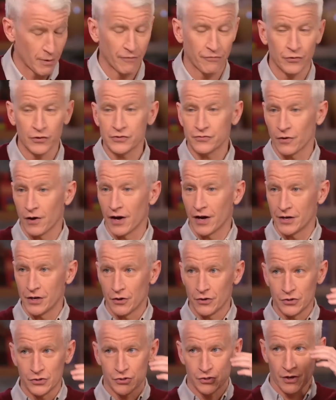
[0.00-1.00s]
about. First of all, I
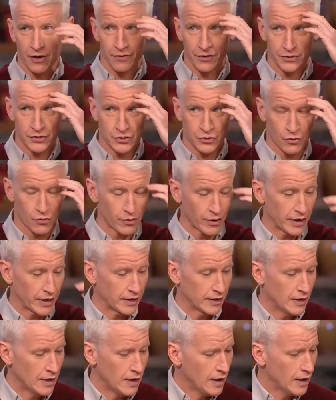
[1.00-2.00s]
know you saw this
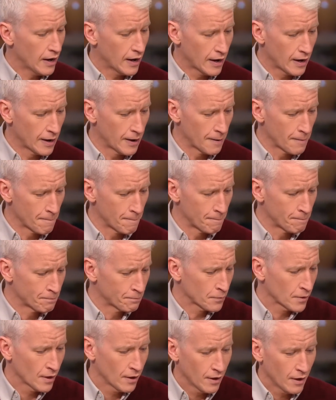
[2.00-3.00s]
story. Um,
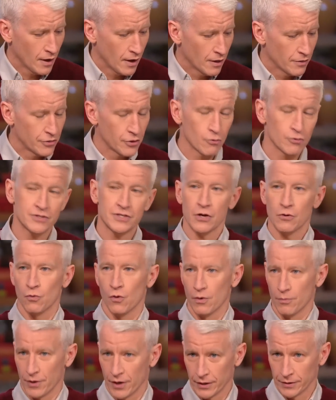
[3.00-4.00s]
there was a
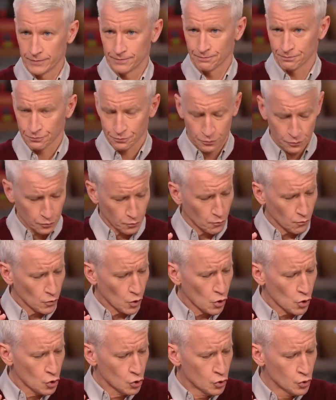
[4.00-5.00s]
woman
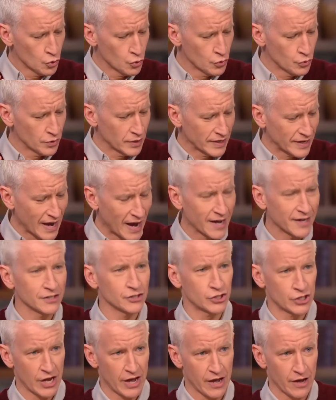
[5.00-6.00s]
who got
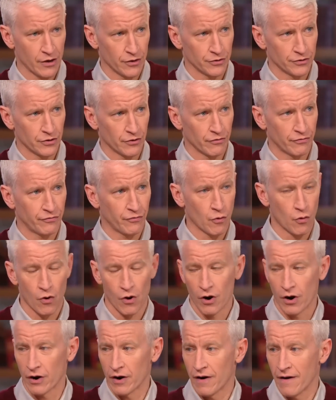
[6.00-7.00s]
jailed
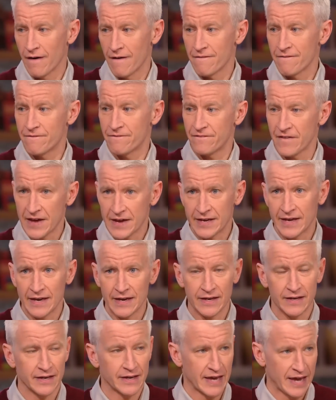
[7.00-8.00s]
for
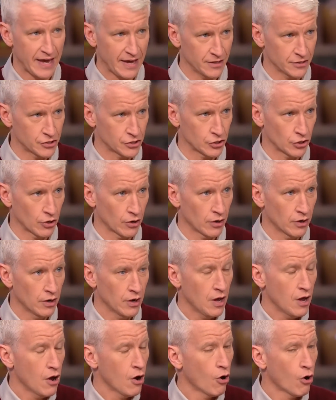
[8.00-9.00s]
faking cancer.
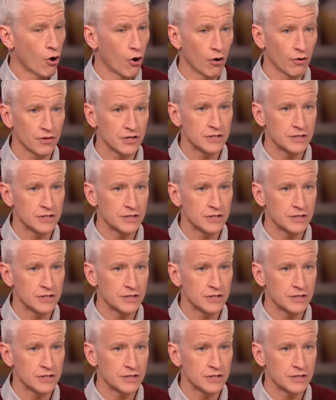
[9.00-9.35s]
All